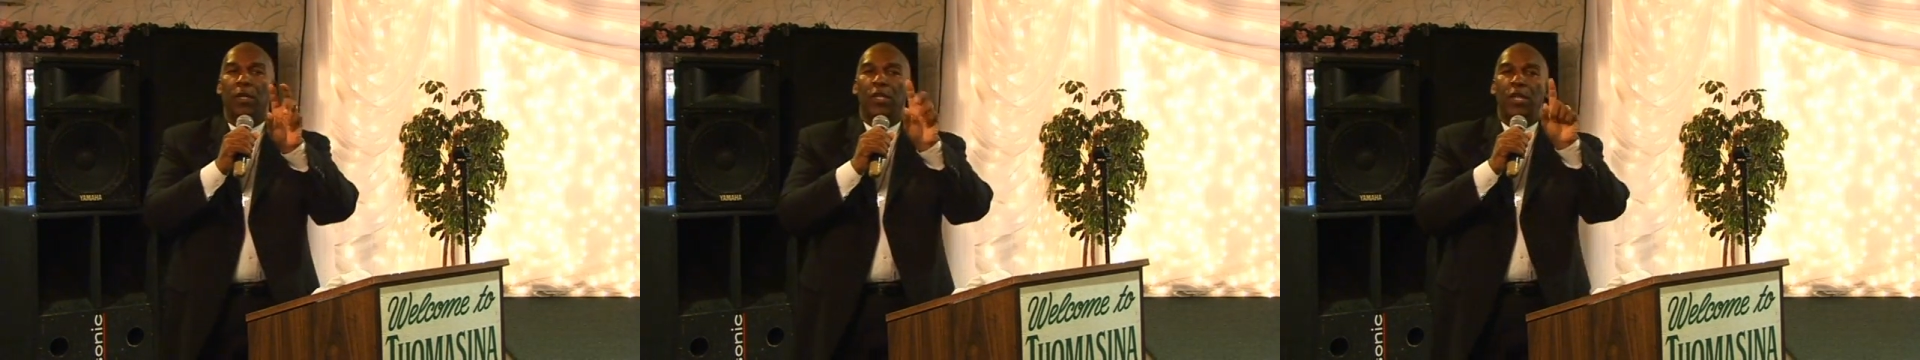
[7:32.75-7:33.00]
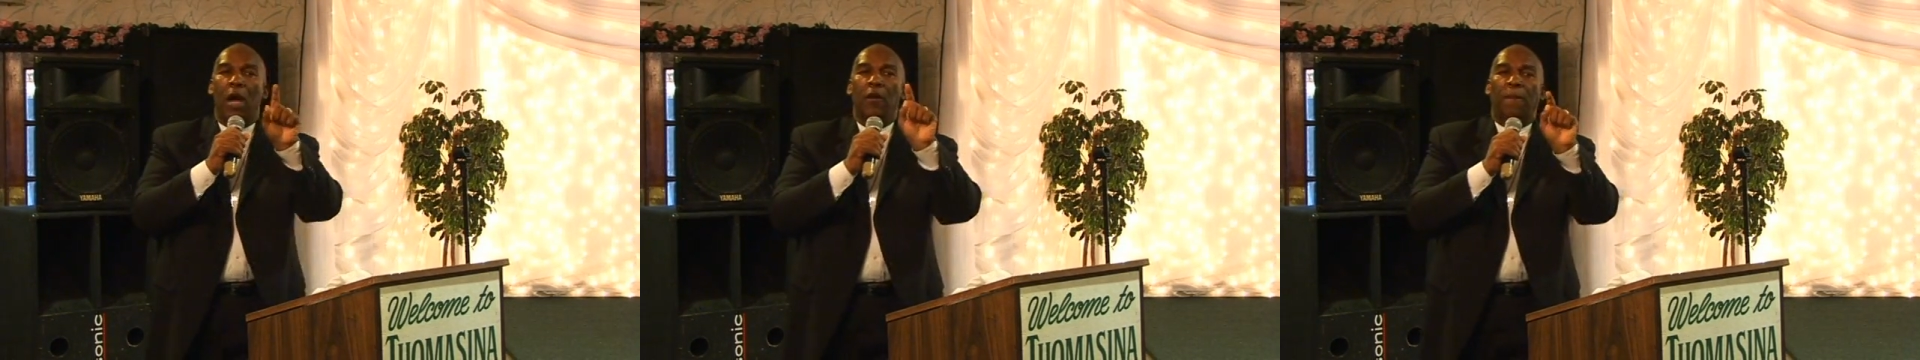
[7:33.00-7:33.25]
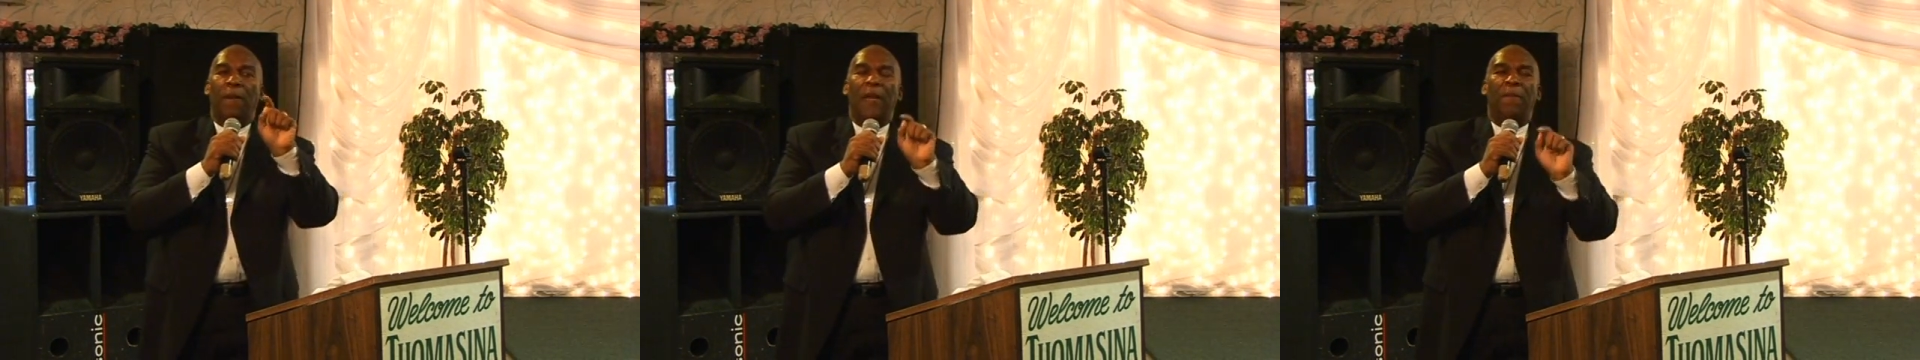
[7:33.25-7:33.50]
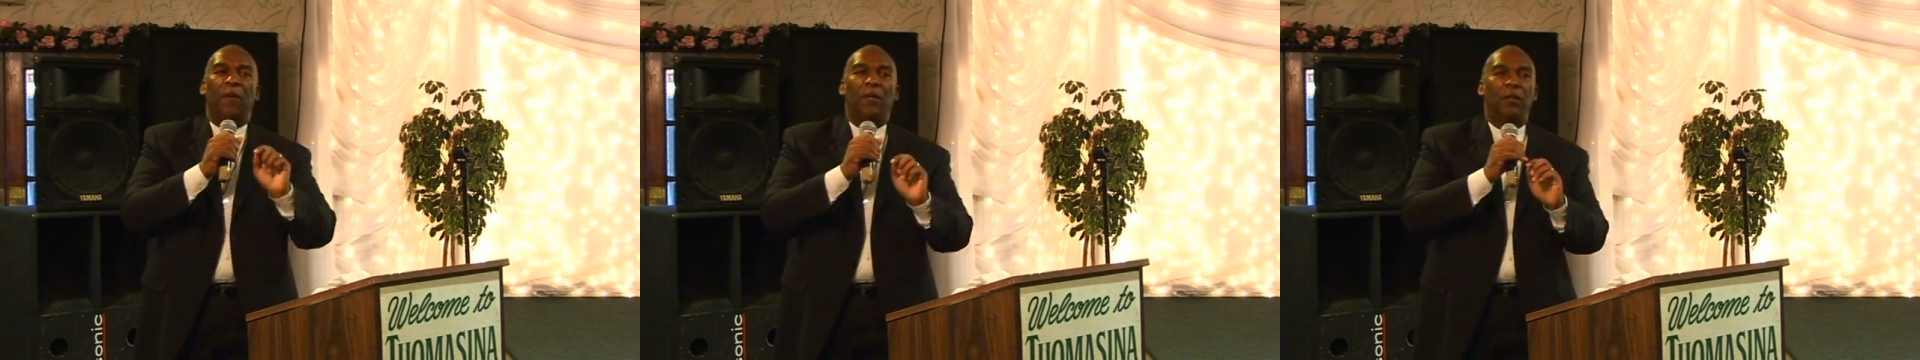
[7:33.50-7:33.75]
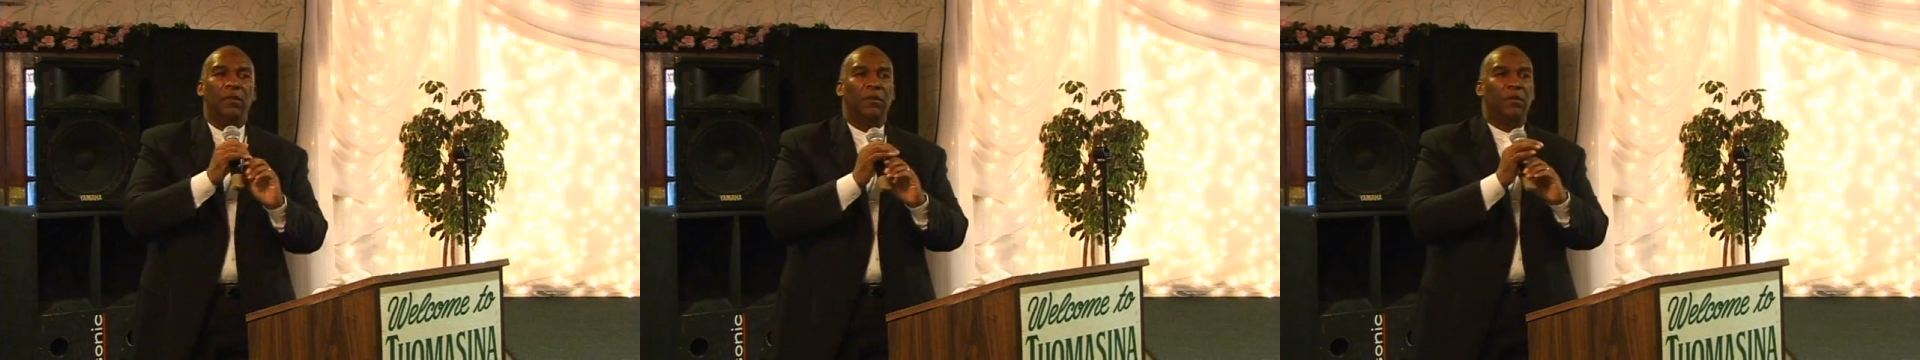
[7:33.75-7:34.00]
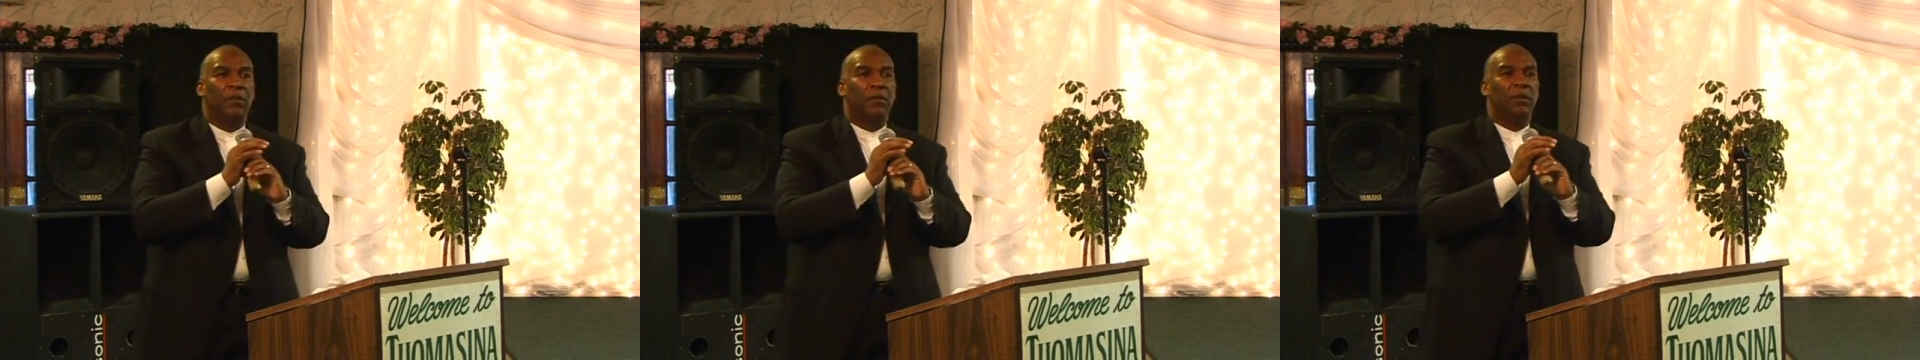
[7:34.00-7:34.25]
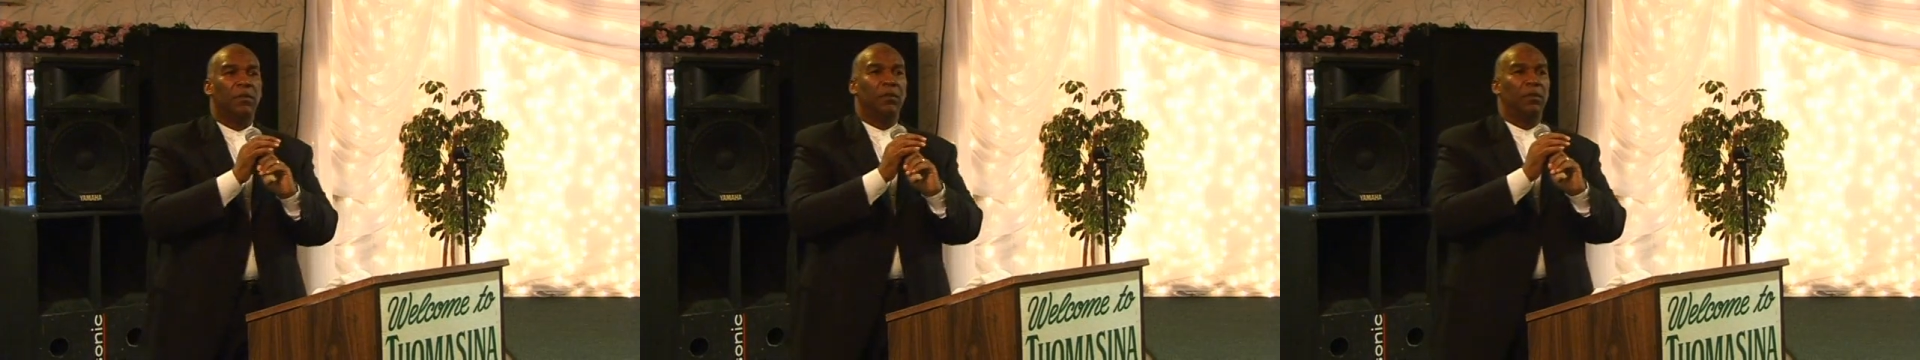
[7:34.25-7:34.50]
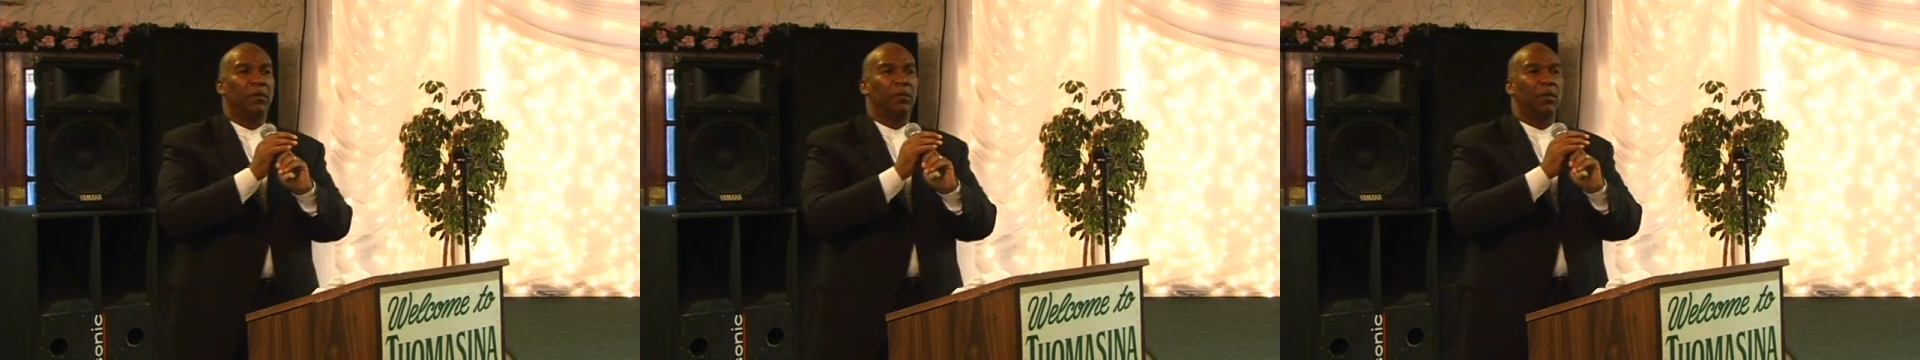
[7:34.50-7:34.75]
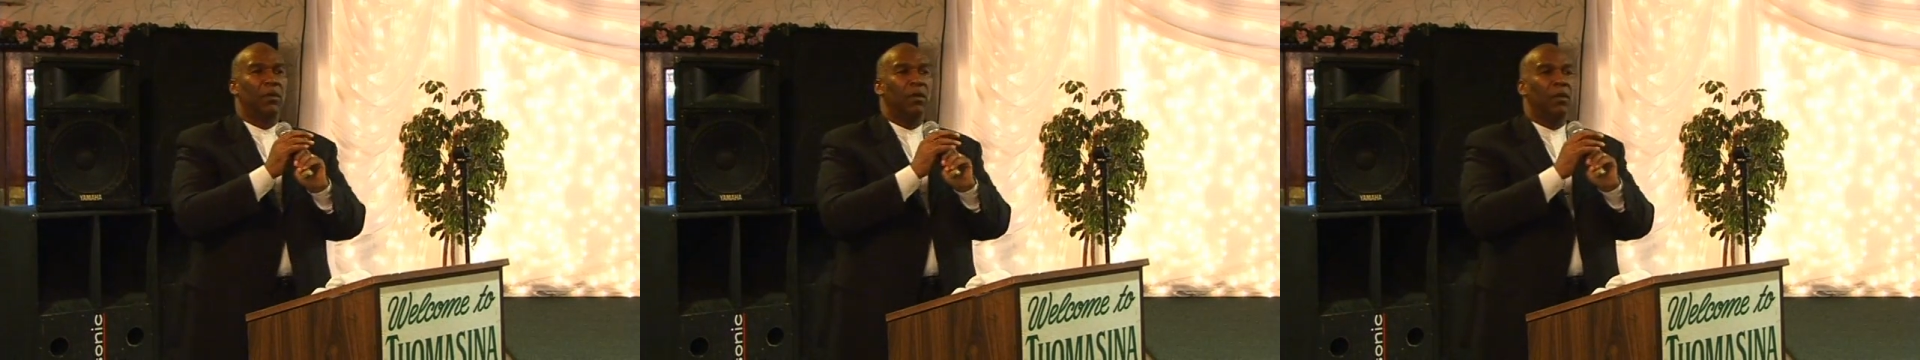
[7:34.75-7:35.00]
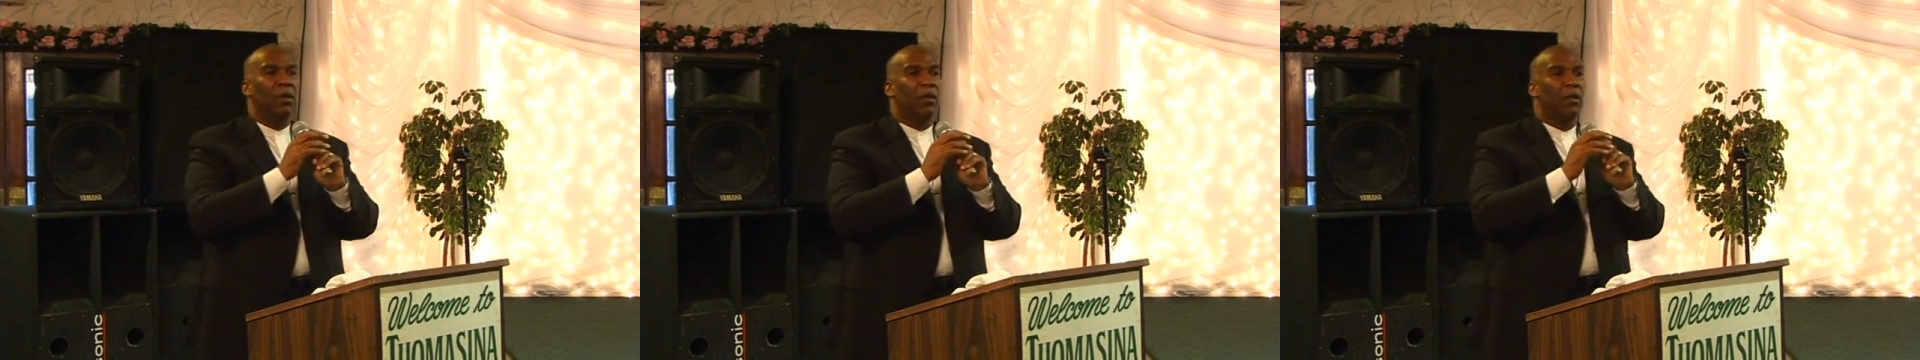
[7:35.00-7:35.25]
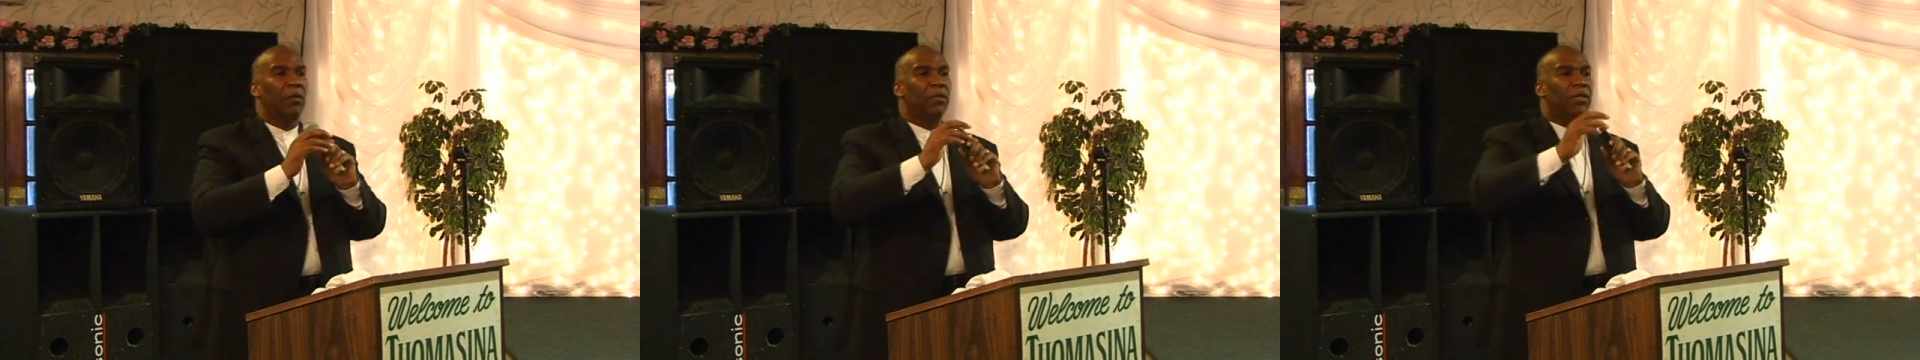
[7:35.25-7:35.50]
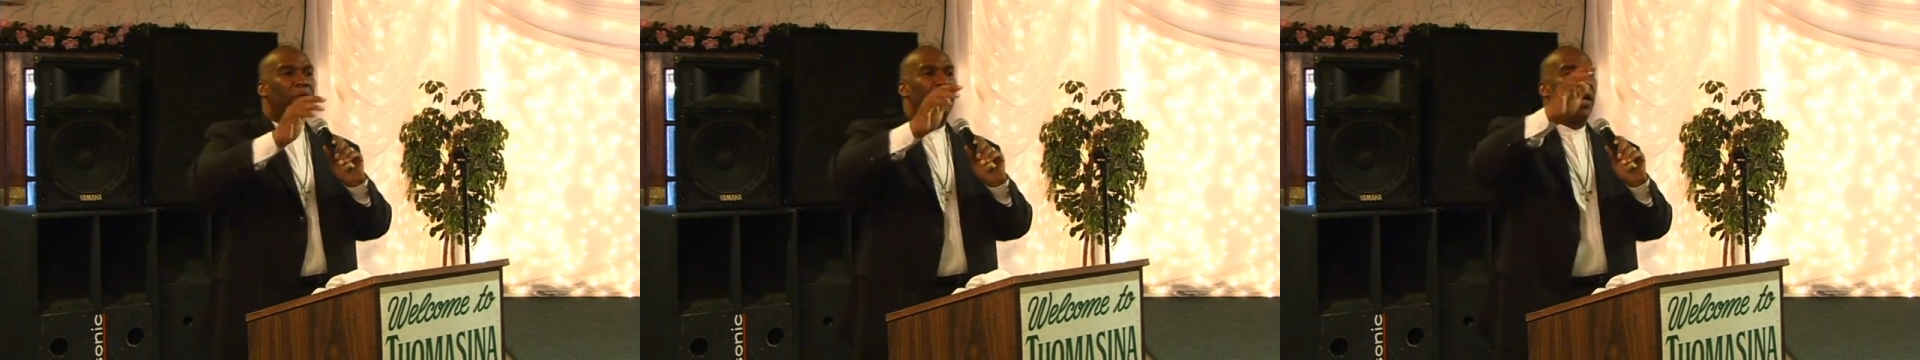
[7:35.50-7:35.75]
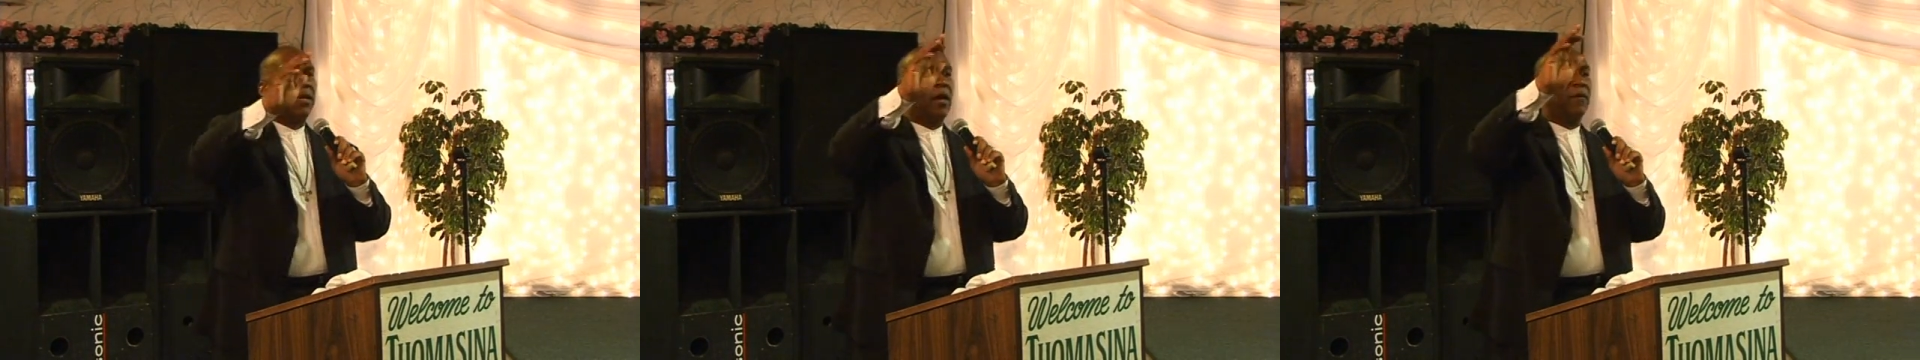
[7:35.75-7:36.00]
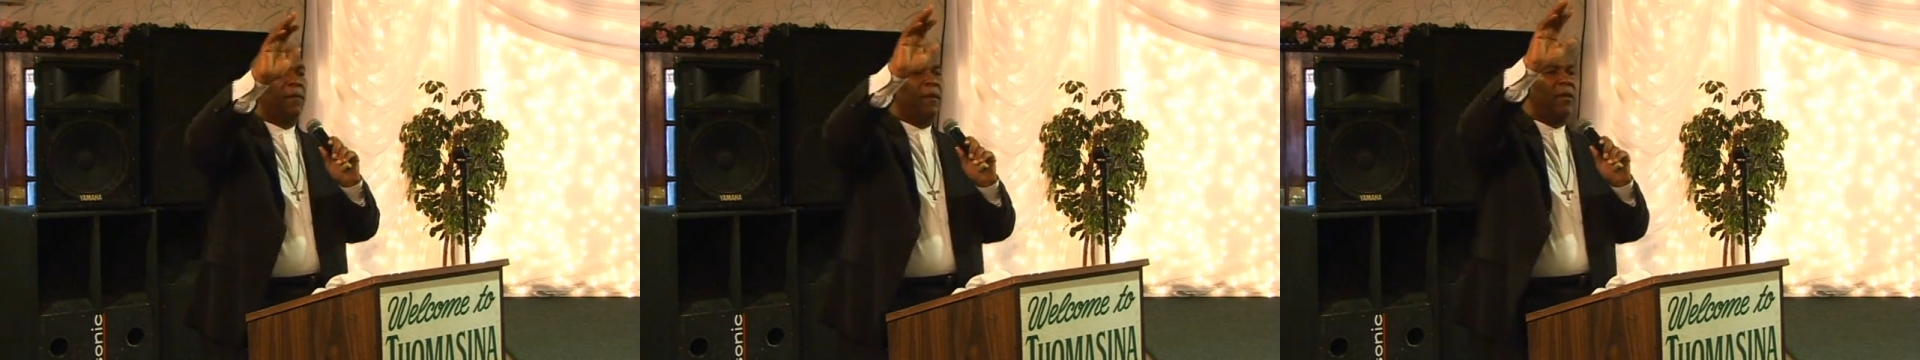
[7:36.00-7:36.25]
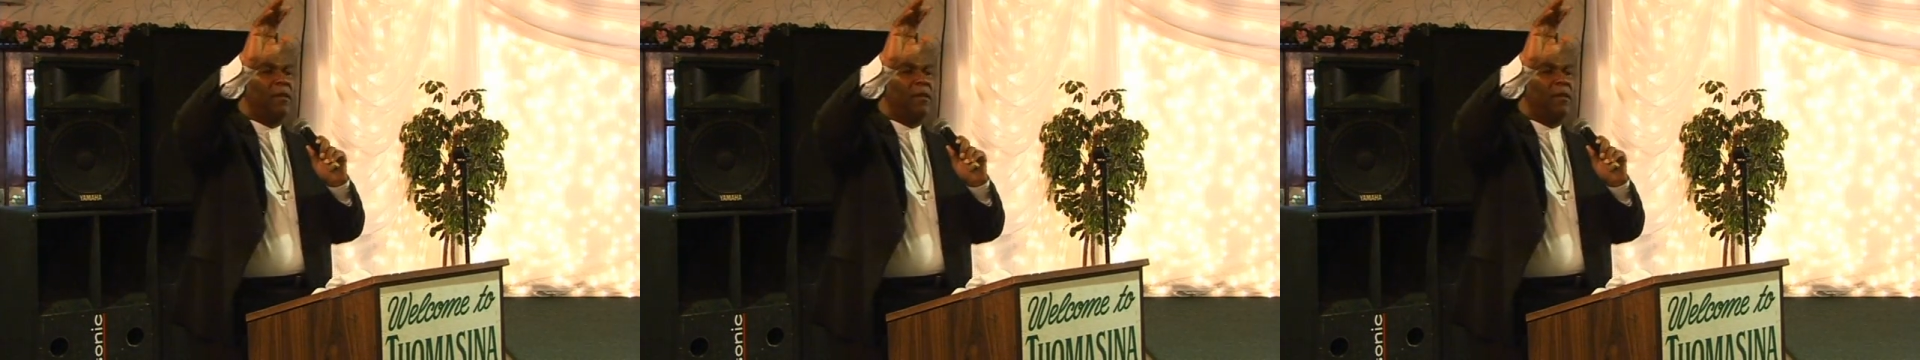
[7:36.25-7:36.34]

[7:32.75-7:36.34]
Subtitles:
Young people, let me see my young people.